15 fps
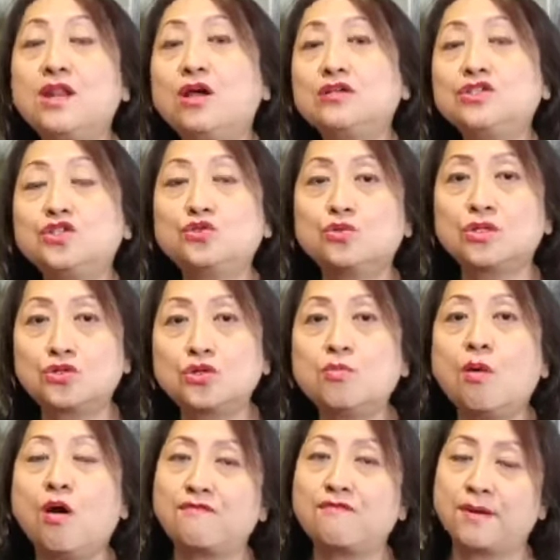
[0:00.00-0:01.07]
it belongs to a
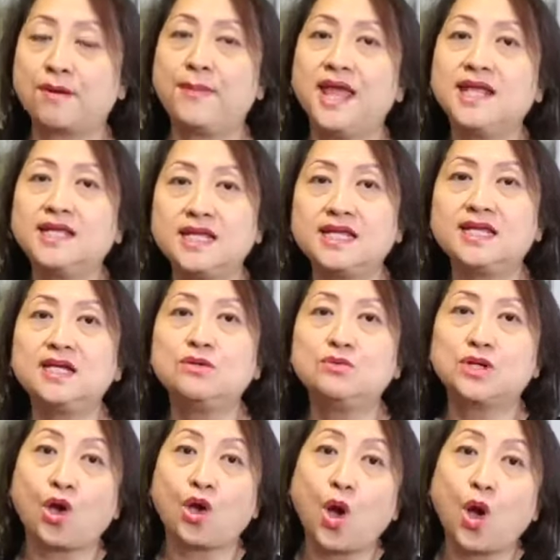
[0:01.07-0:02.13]
group of
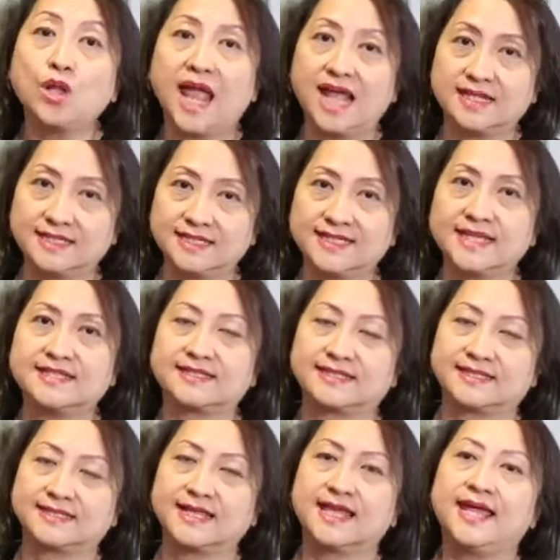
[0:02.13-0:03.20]
painkiller we call
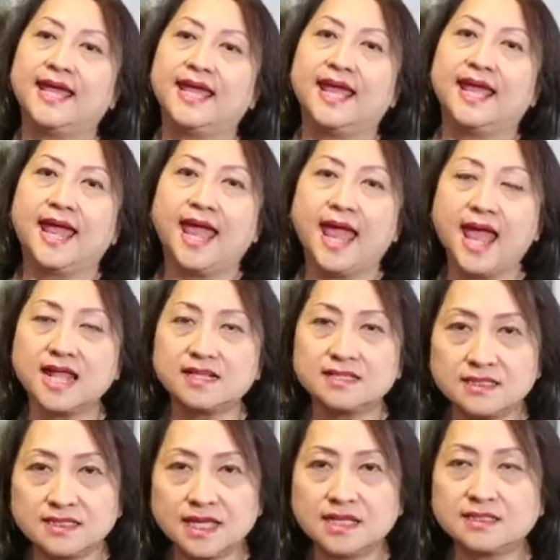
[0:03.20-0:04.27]
NSAIDs.
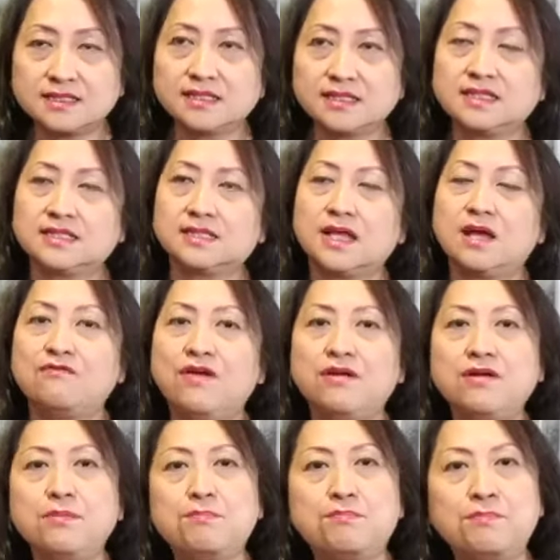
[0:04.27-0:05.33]
NSAIDs is a
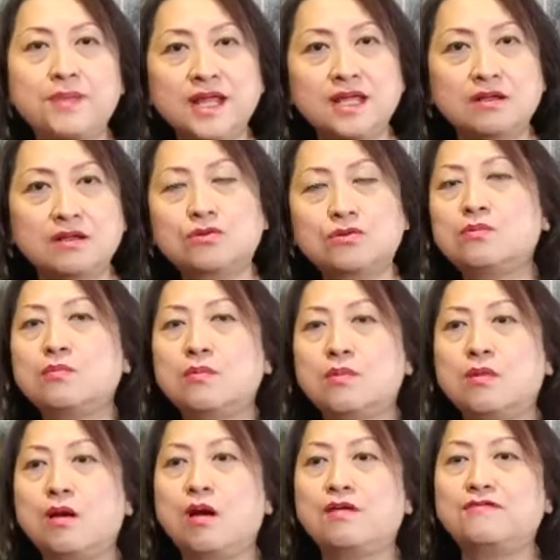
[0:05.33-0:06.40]
very big
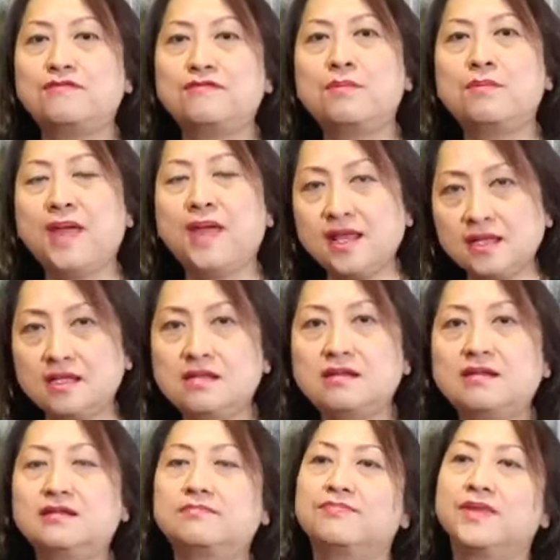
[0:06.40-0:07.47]
group of
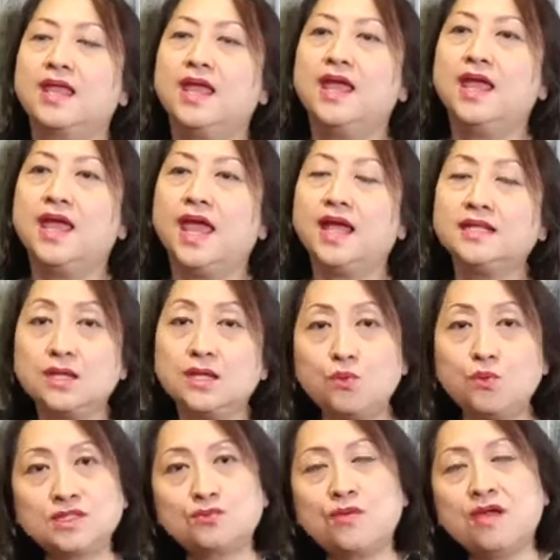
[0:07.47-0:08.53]
painkiller, and it
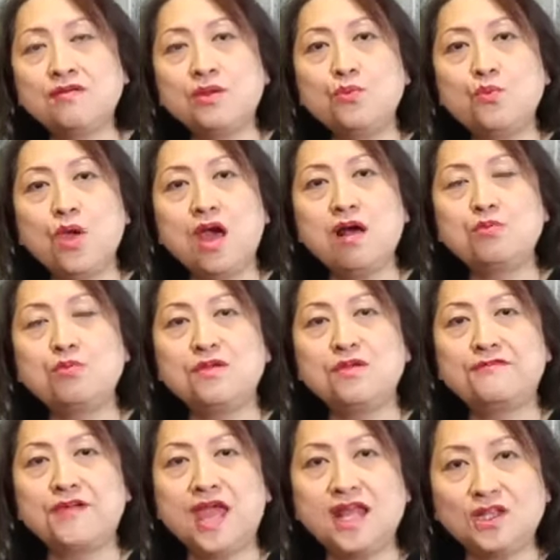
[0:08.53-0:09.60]
works very well
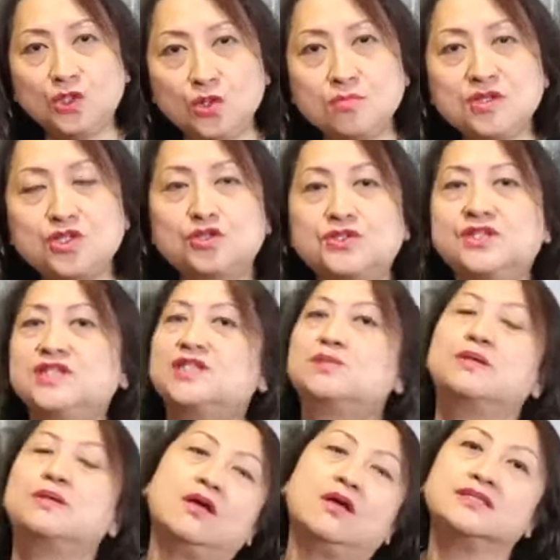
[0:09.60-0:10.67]
with
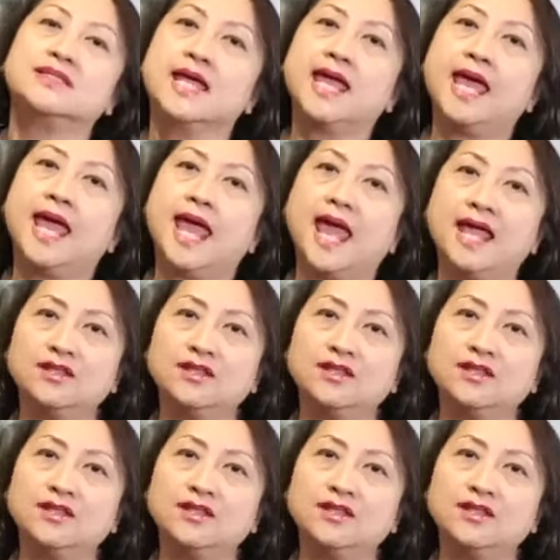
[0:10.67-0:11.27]
endometriosis because